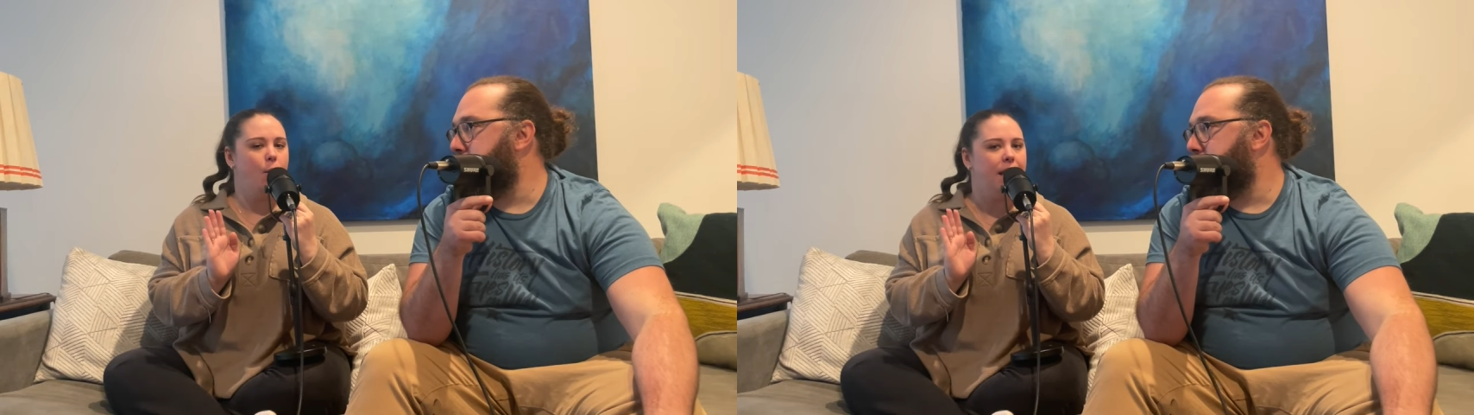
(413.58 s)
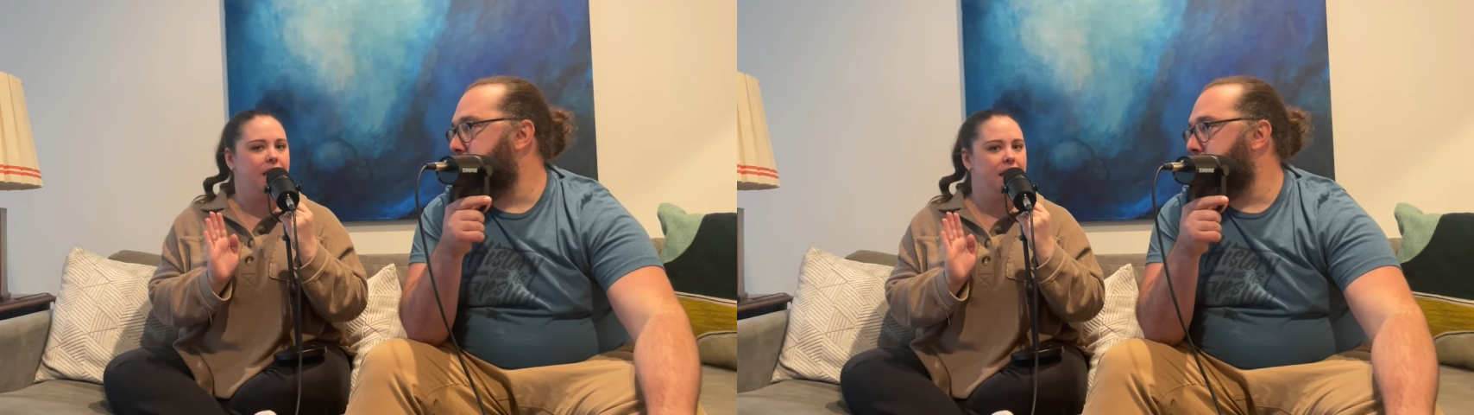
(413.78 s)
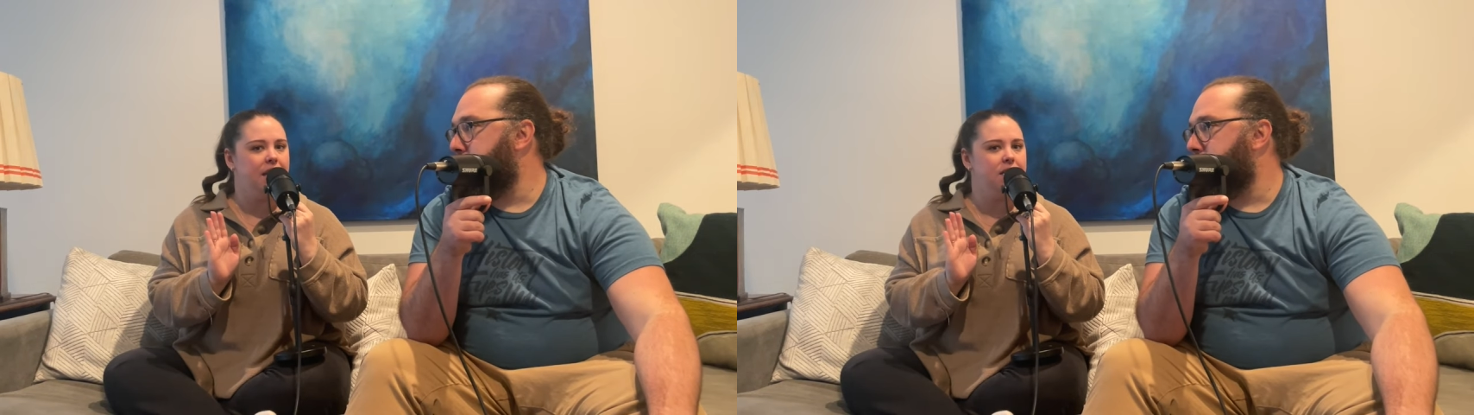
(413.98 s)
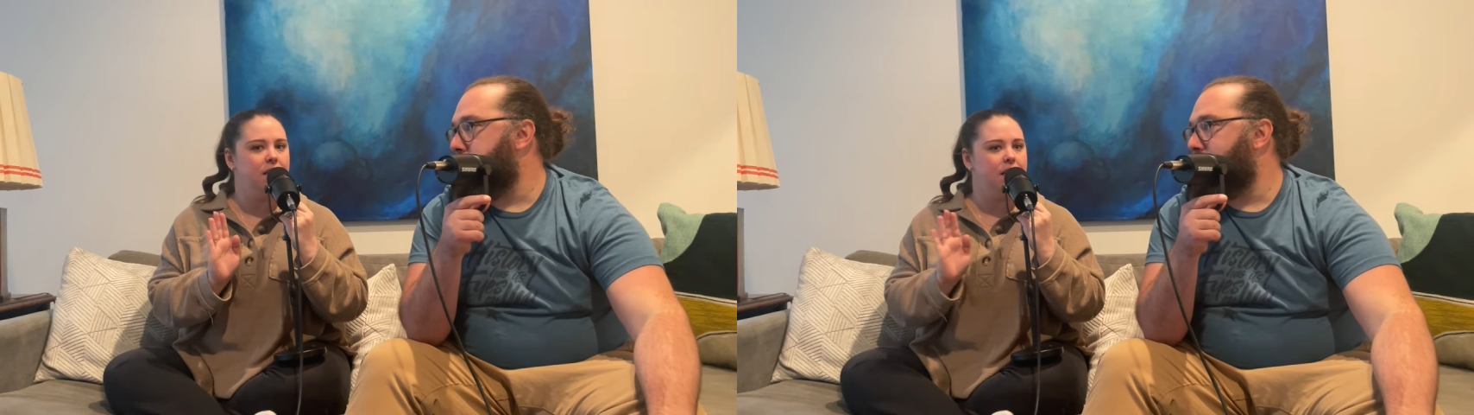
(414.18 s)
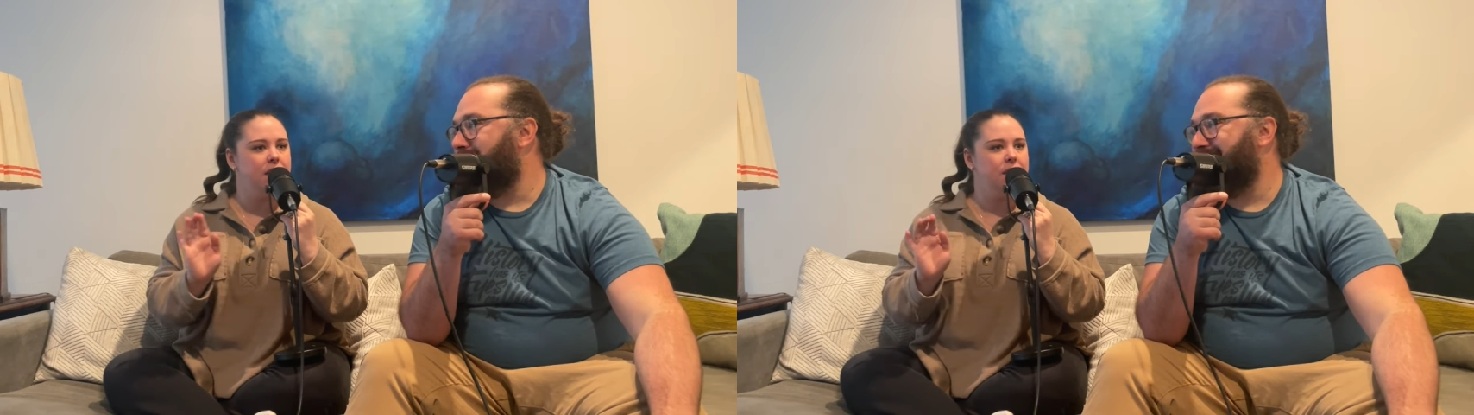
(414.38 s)
Speaker 1: I could get into
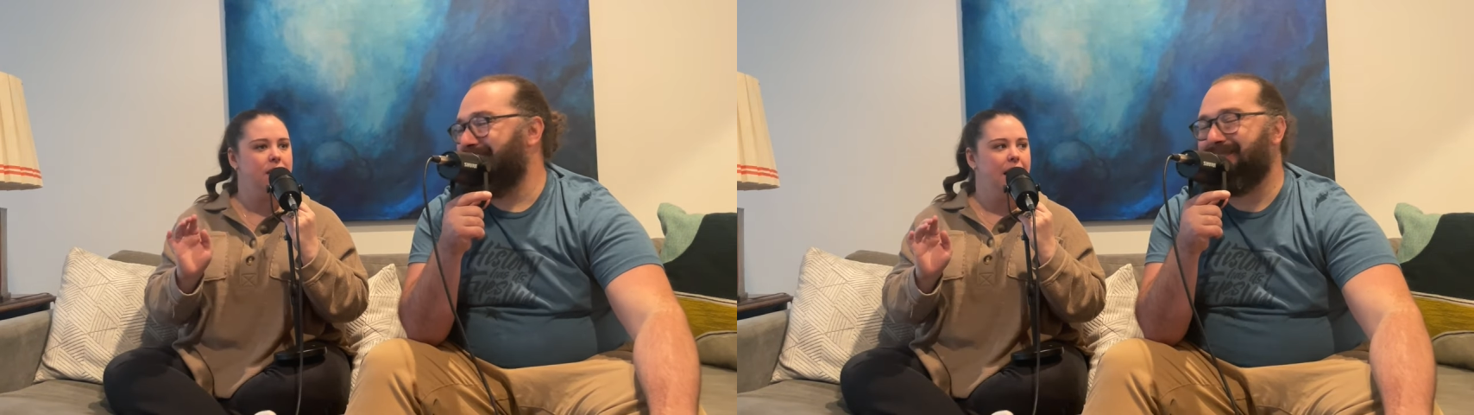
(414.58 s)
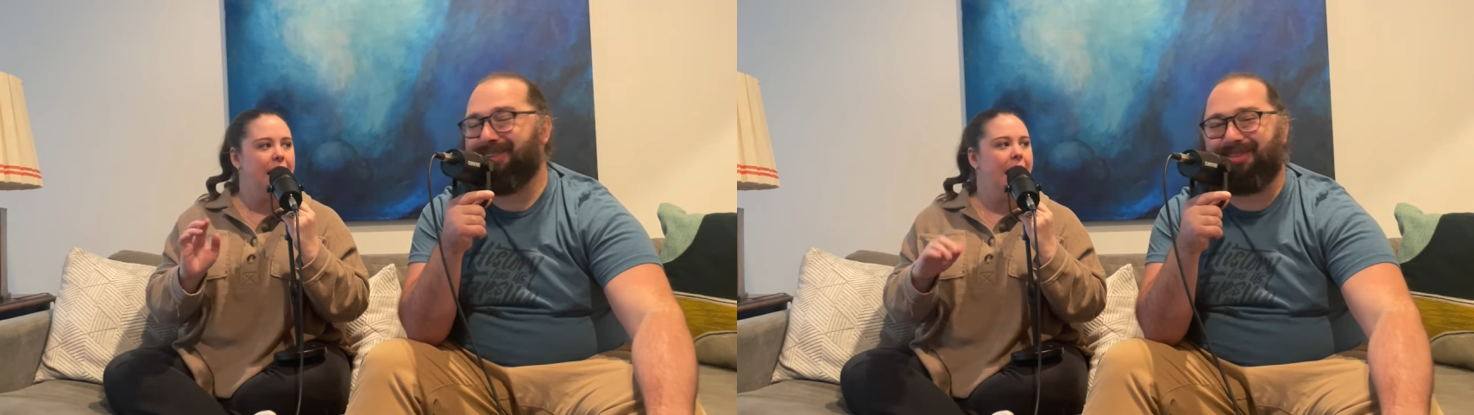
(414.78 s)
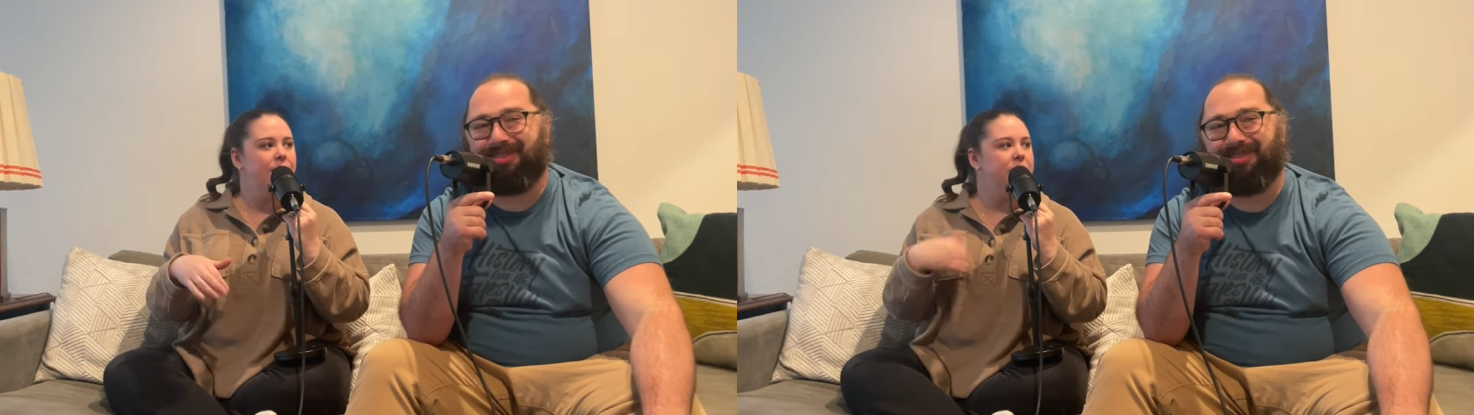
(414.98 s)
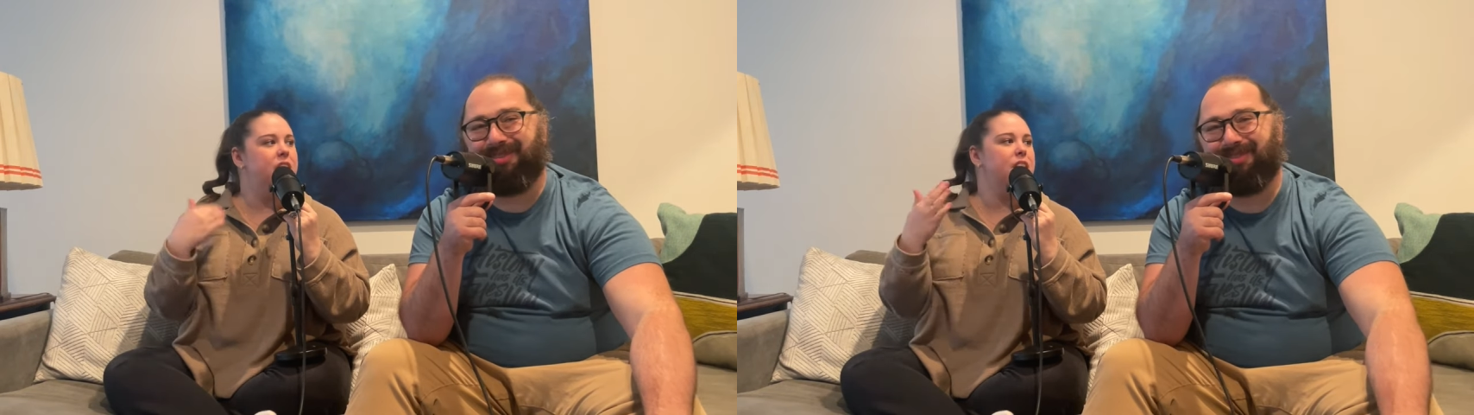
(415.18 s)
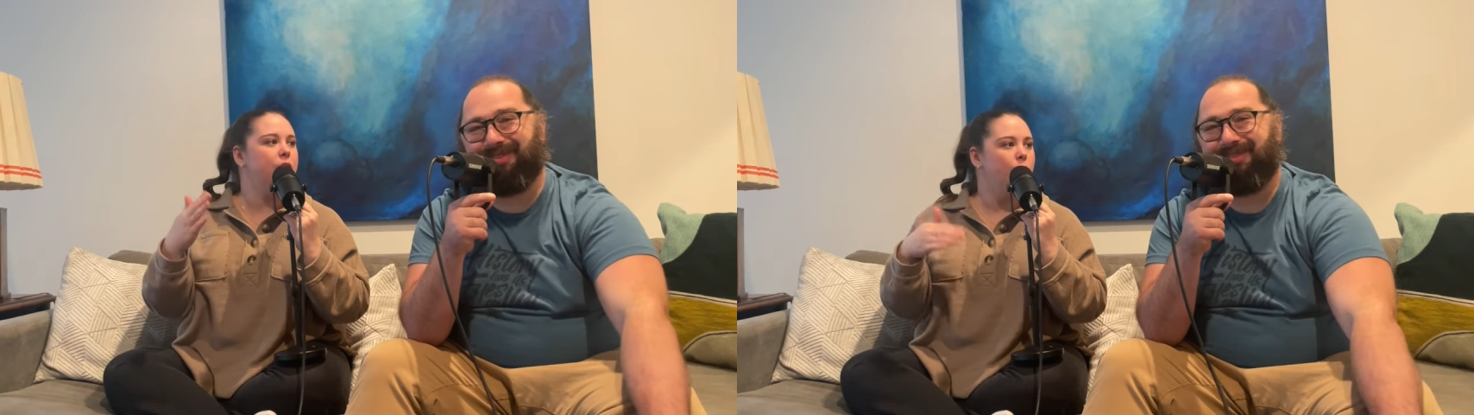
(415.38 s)
this. And then
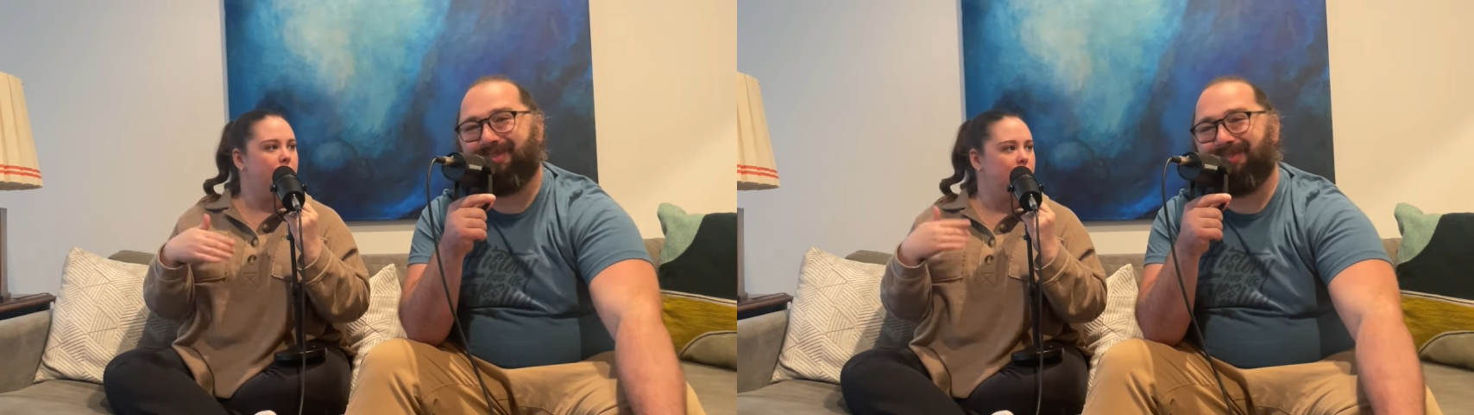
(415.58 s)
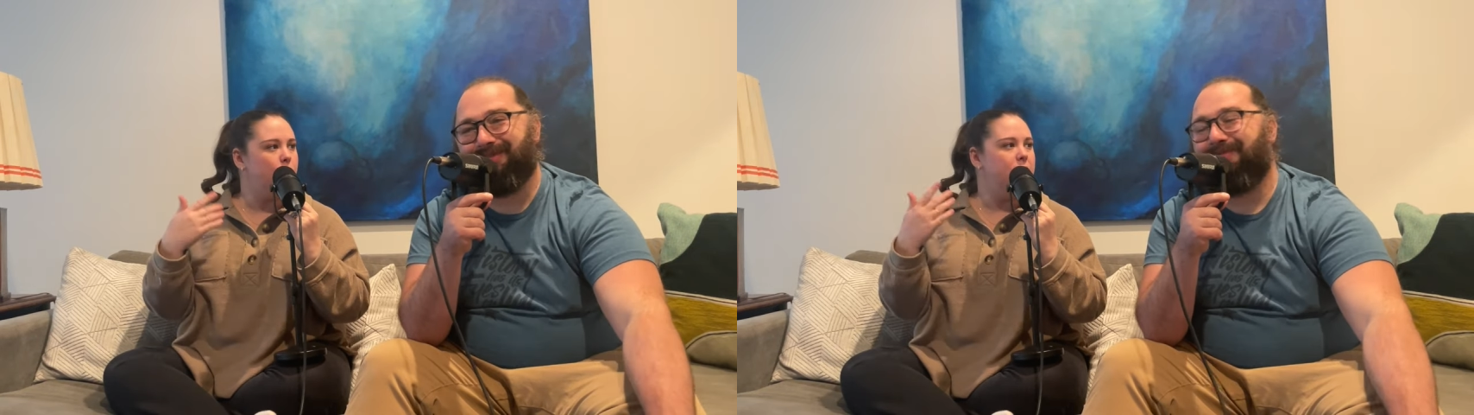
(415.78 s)
slowly we